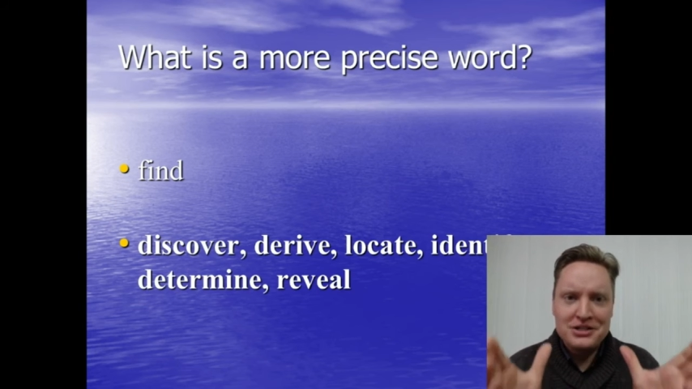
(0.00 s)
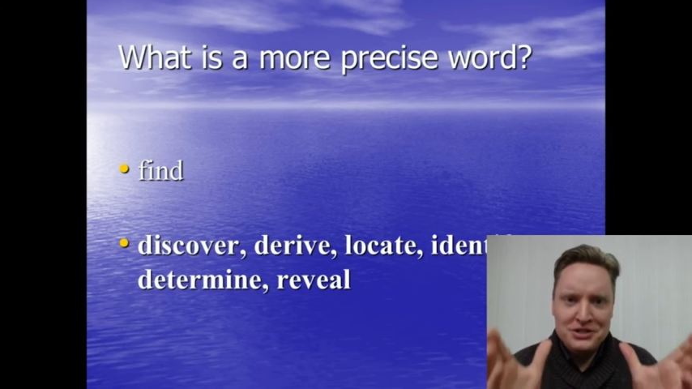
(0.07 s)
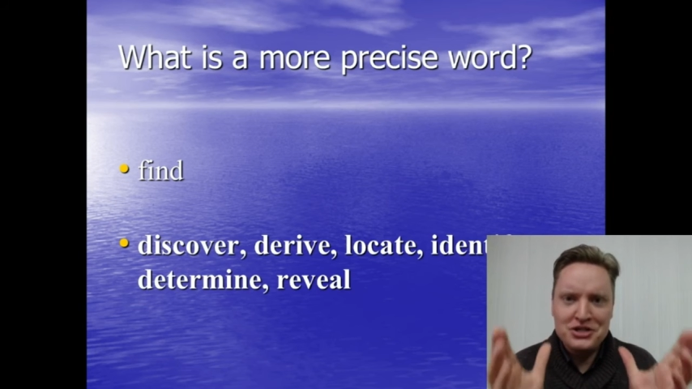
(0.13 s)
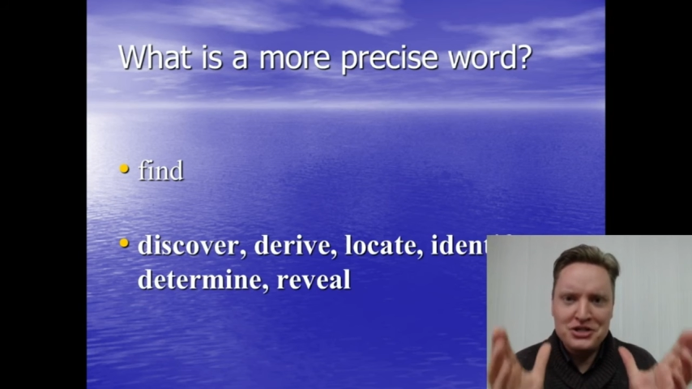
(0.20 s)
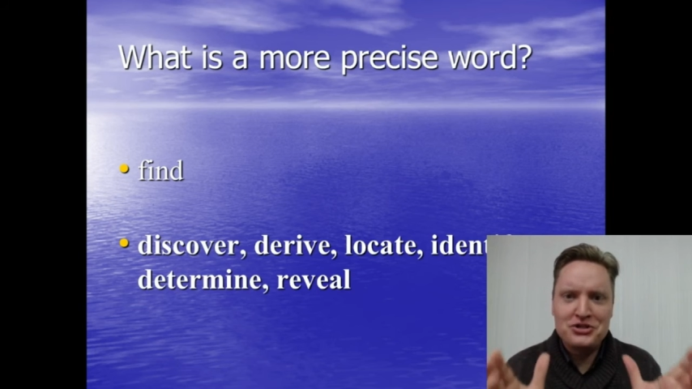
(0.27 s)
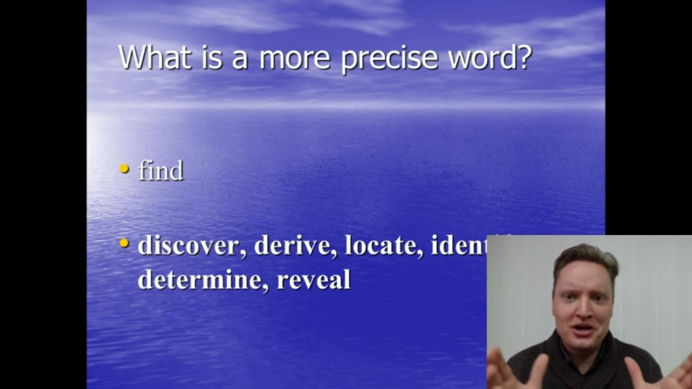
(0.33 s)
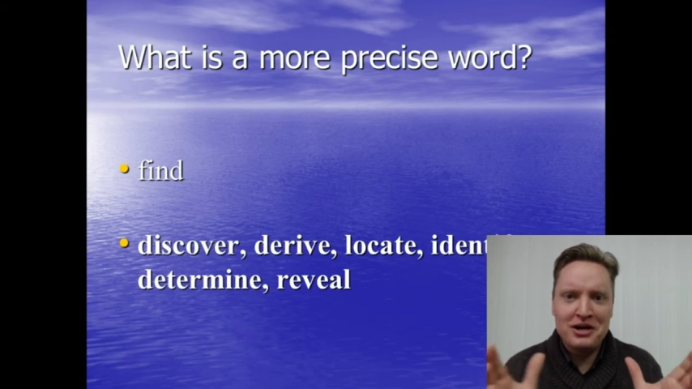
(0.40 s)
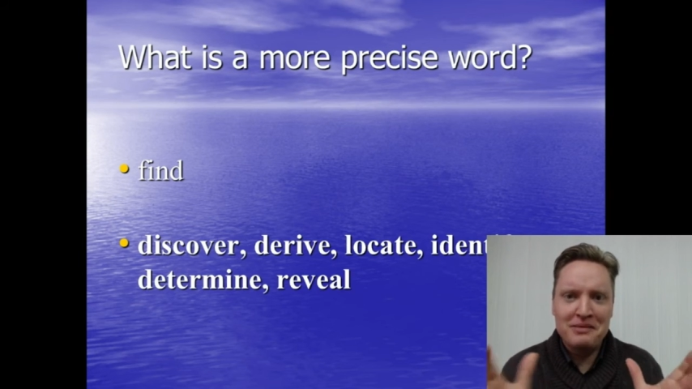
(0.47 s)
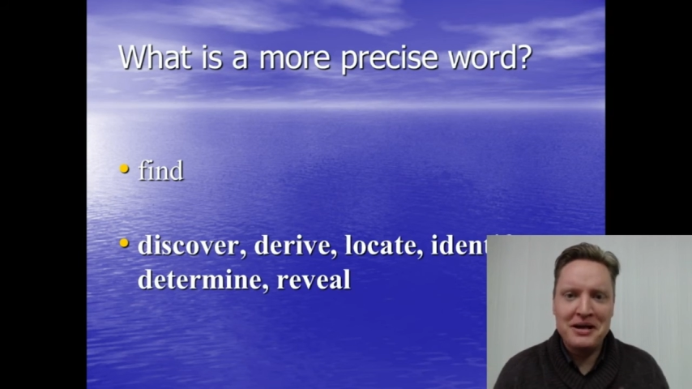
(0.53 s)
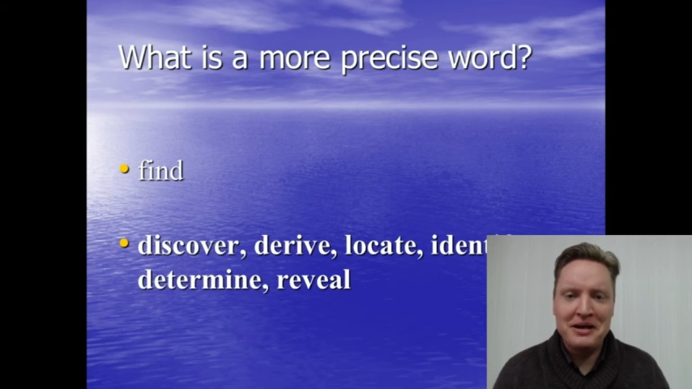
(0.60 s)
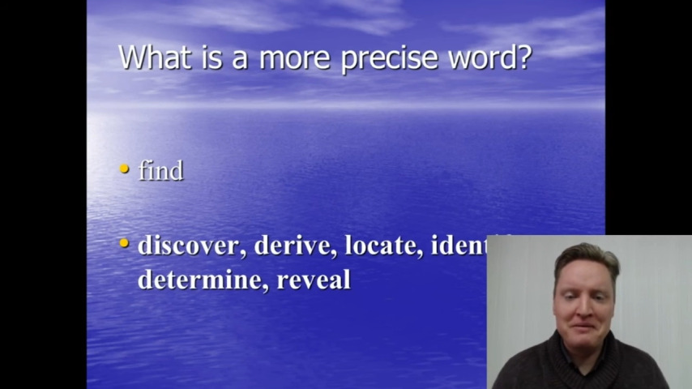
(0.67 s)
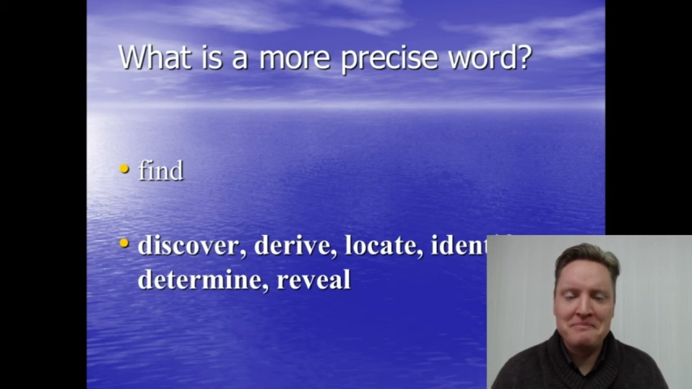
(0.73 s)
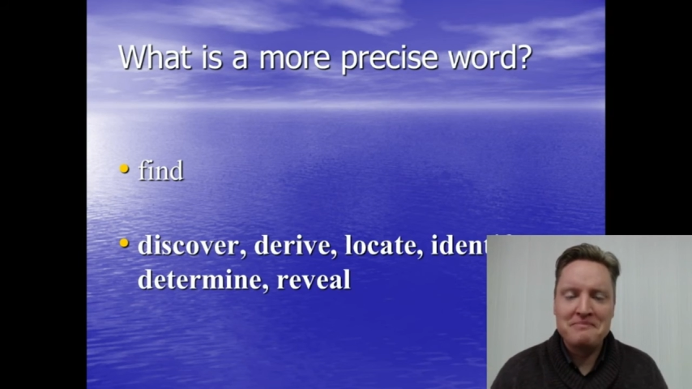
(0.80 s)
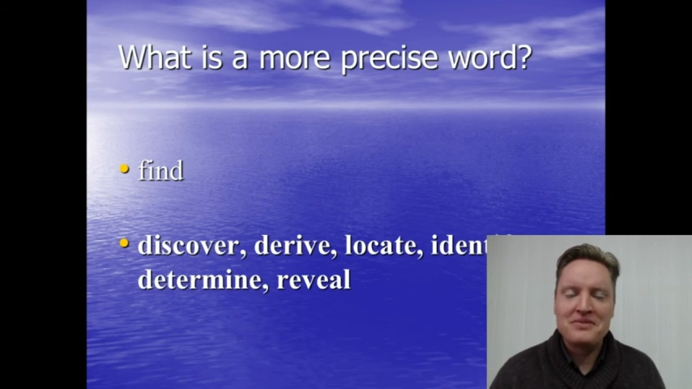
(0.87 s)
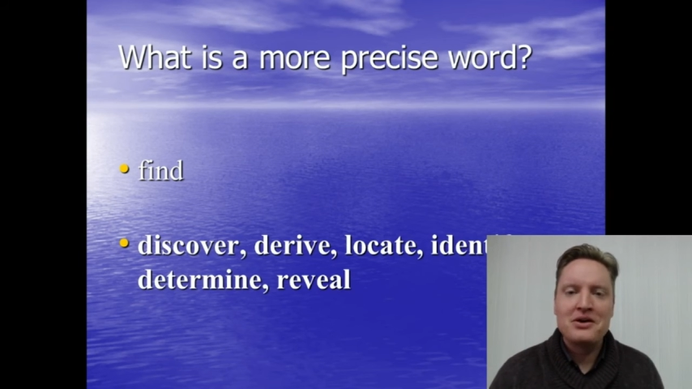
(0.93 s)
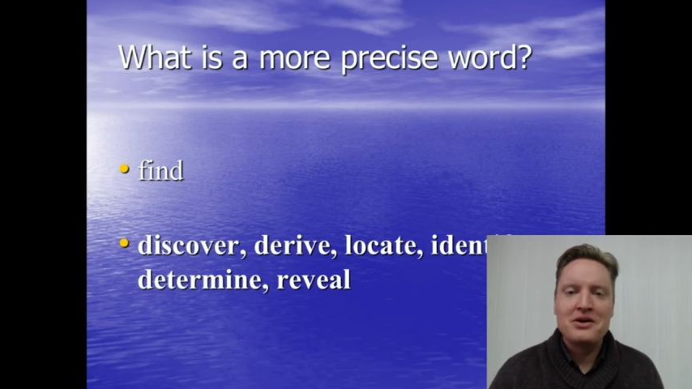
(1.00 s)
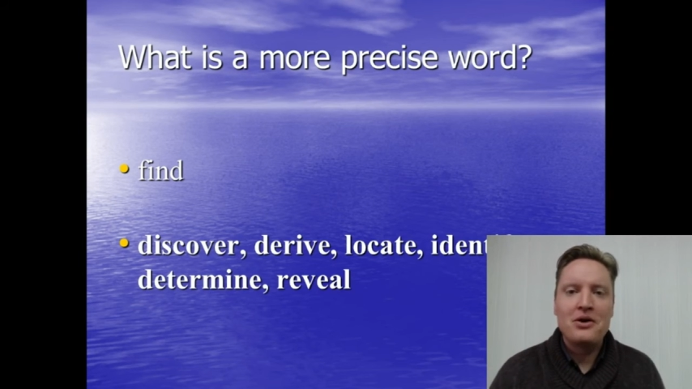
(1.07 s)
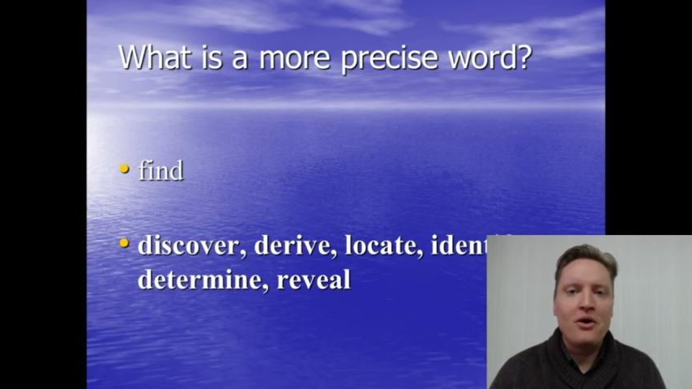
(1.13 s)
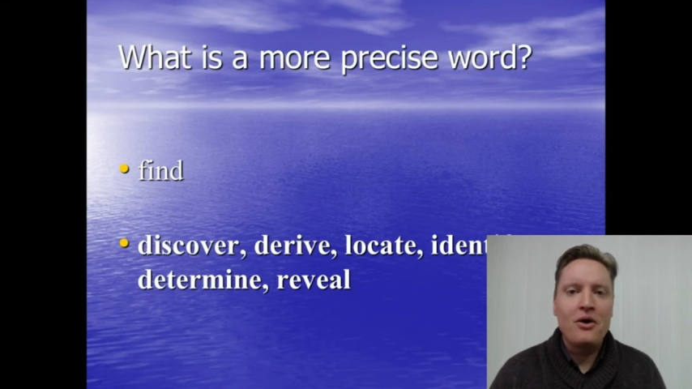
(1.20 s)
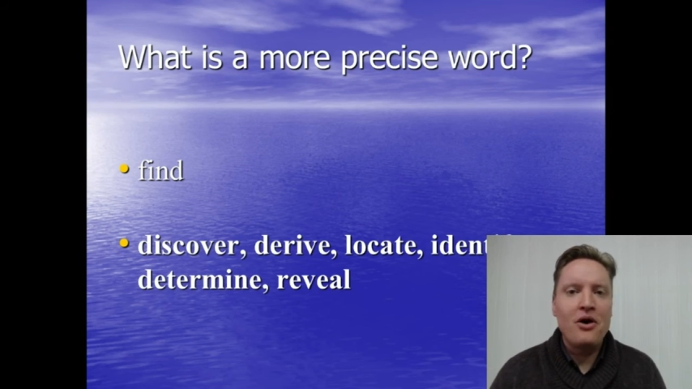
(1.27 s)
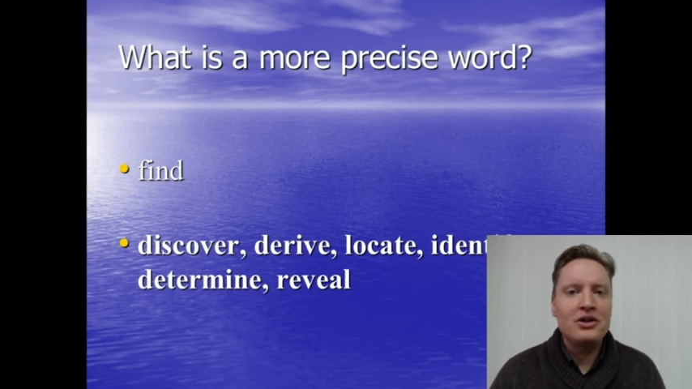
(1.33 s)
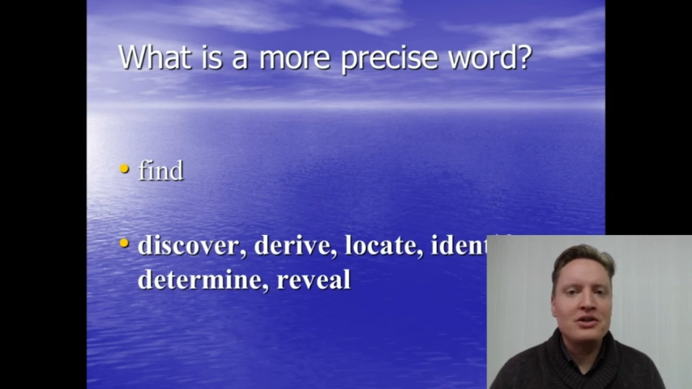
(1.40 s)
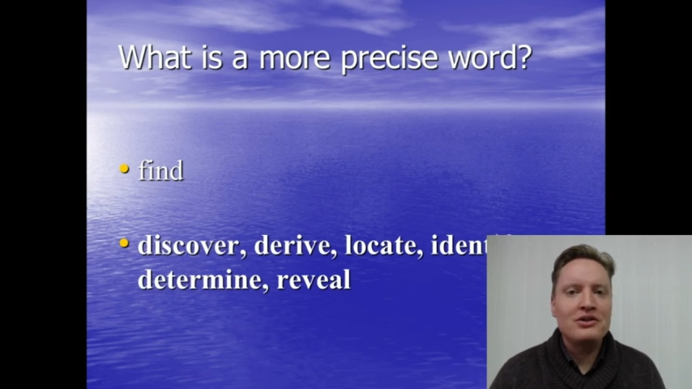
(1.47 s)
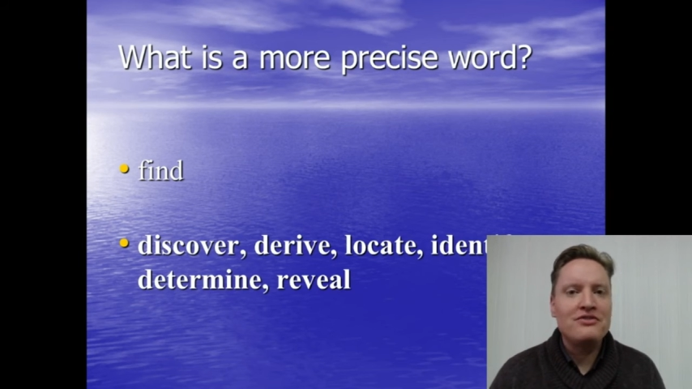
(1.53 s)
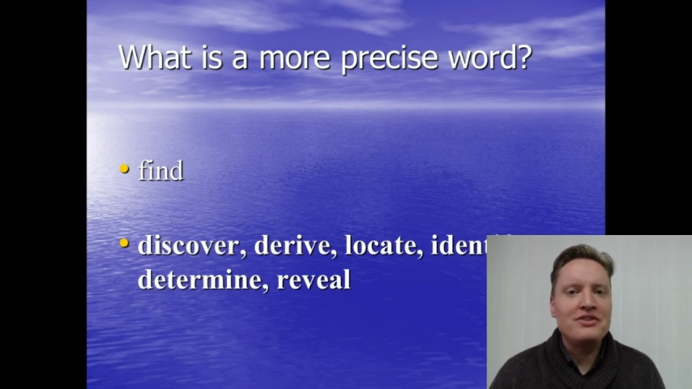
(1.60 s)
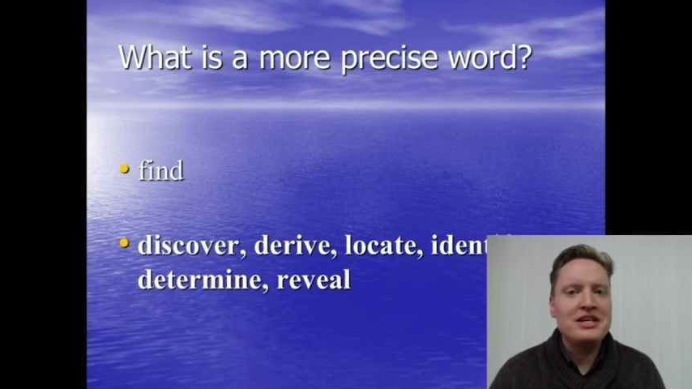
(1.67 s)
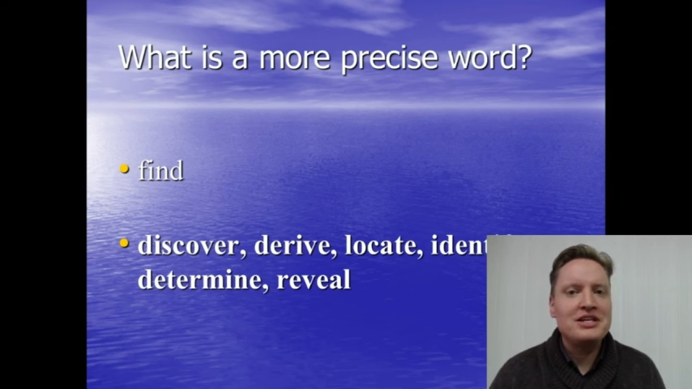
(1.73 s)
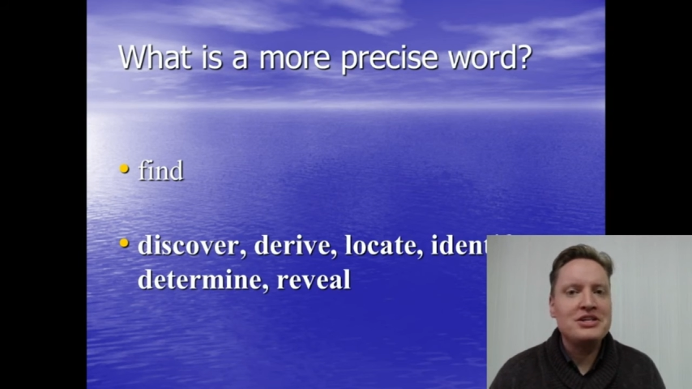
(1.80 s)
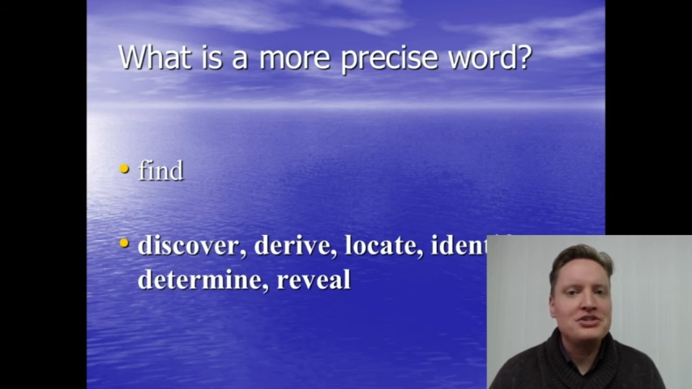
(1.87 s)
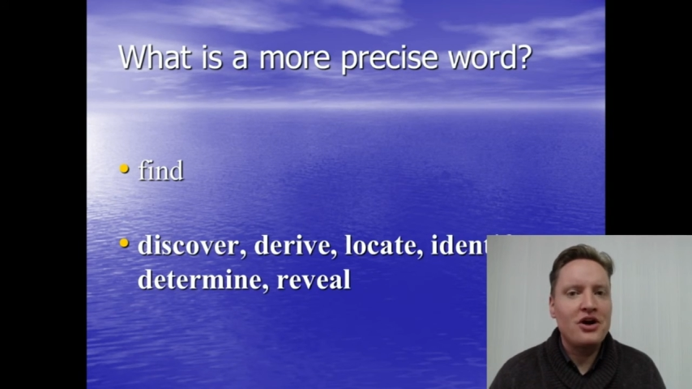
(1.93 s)
Determine. All of
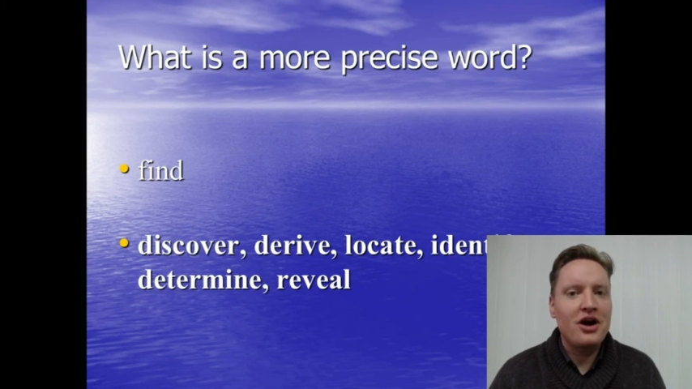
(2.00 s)
these